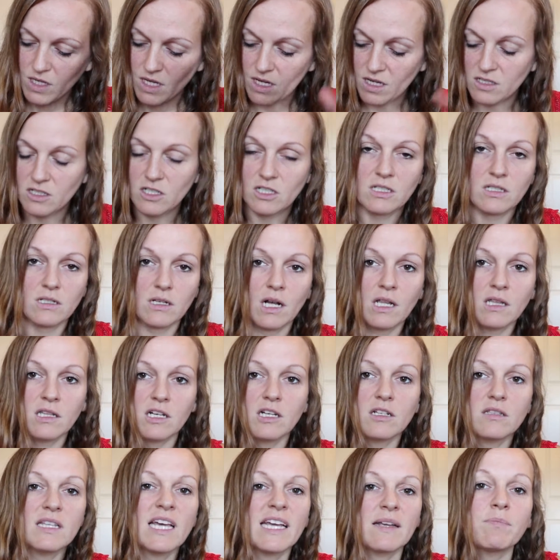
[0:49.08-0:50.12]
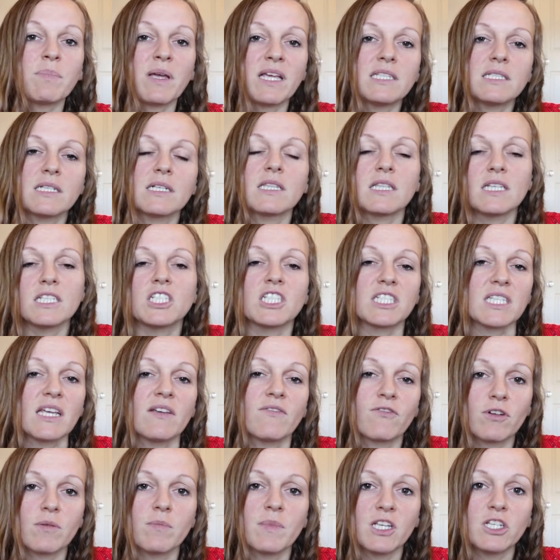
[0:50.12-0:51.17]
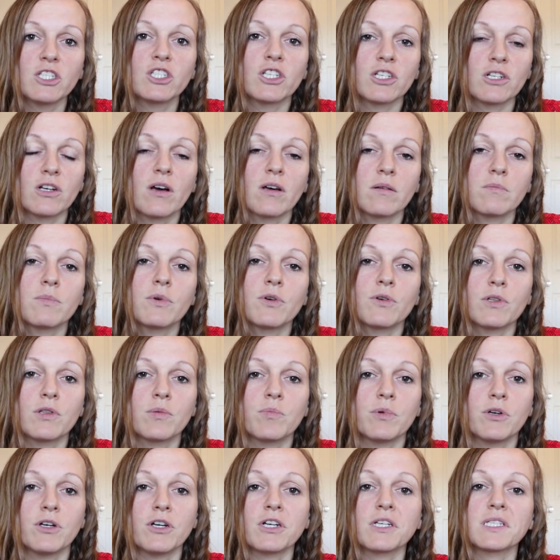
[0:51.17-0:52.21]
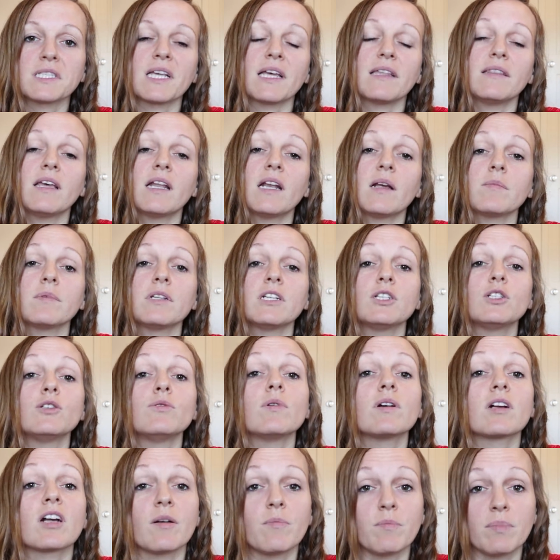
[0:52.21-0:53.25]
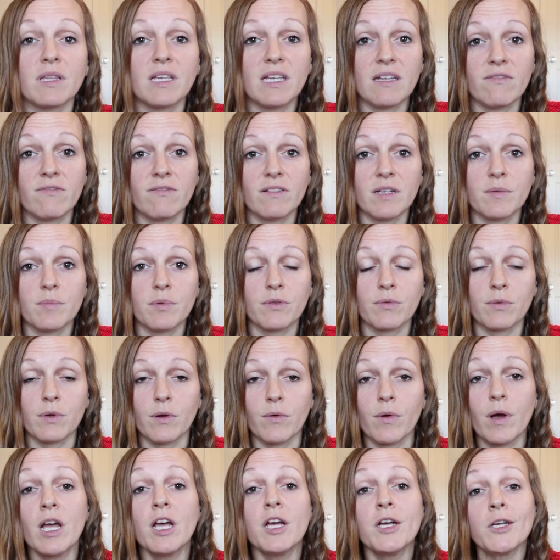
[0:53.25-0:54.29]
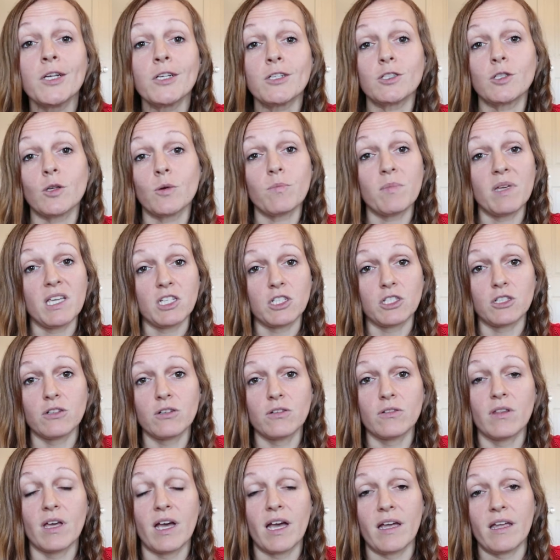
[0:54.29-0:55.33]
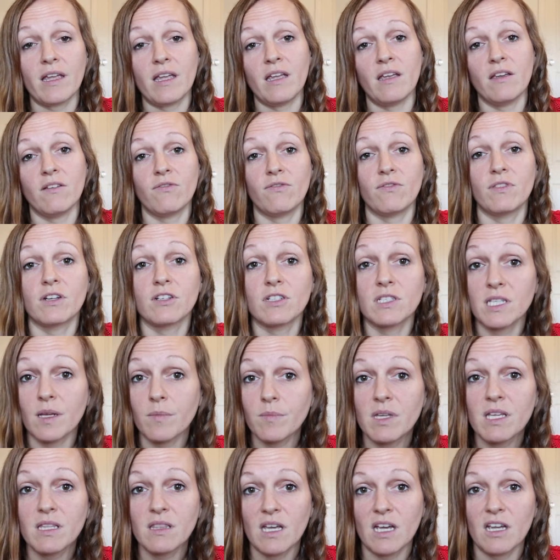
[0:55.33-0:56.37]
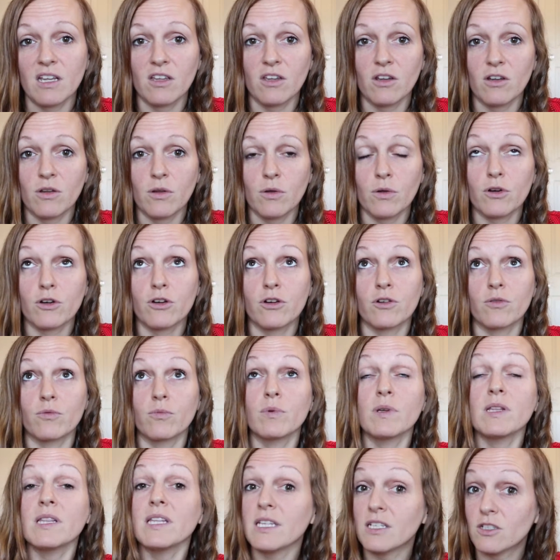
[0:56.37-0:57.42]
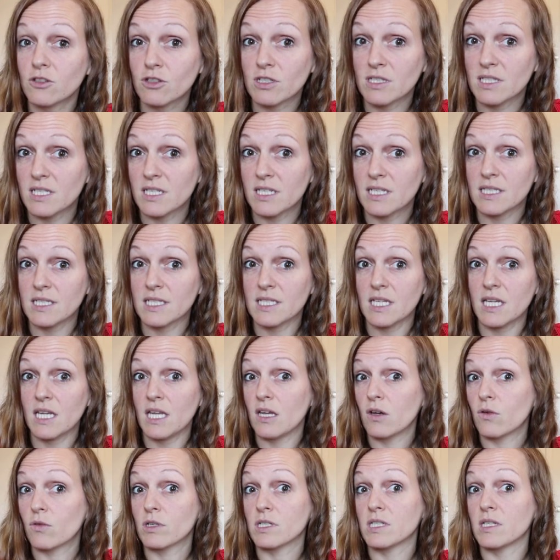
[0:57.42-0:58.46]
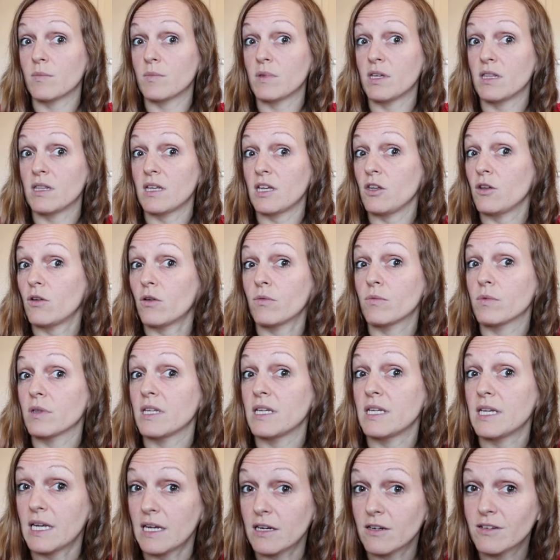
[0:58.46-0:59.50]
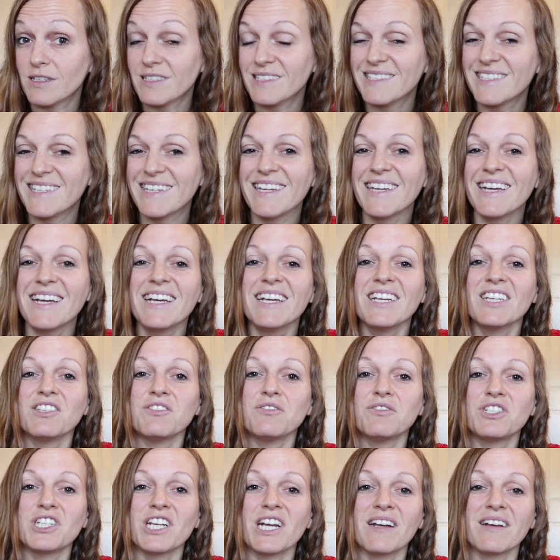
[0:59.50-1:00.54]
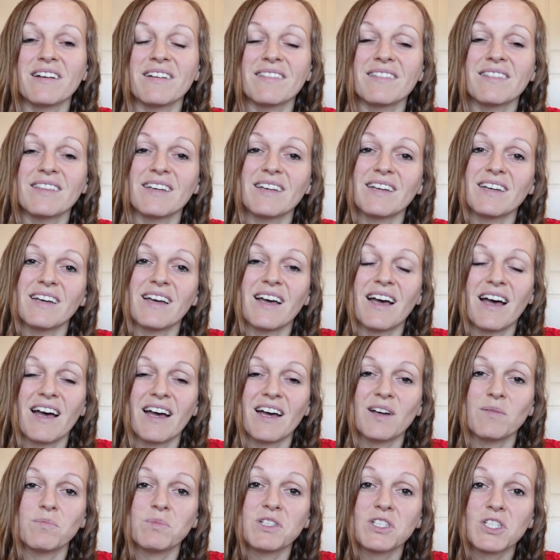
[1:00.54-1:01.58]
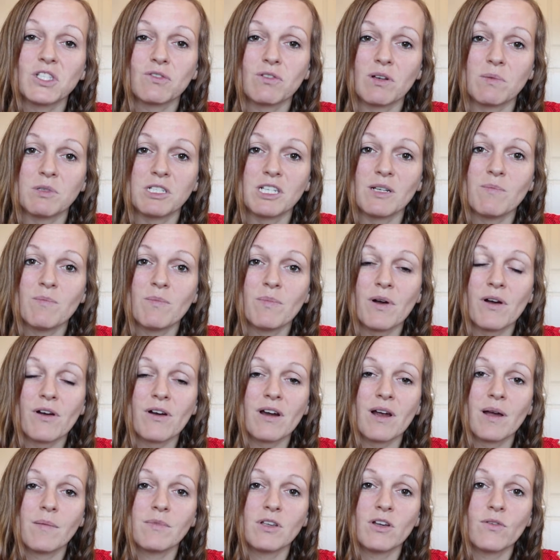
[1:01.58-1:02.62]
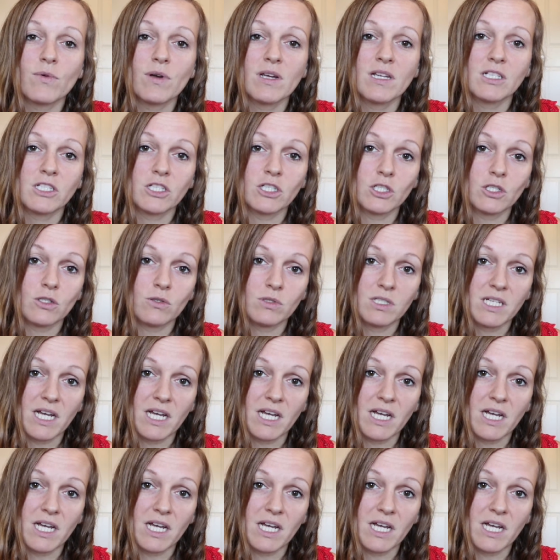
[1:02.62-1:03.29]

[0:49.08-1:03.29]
and just a little like basically just information on both books and then I'm going to do a complete flip through. So make sure that if there's something that you're really interested in seeing or something that you don't really care to see, you check the um, description bar. I'm going to do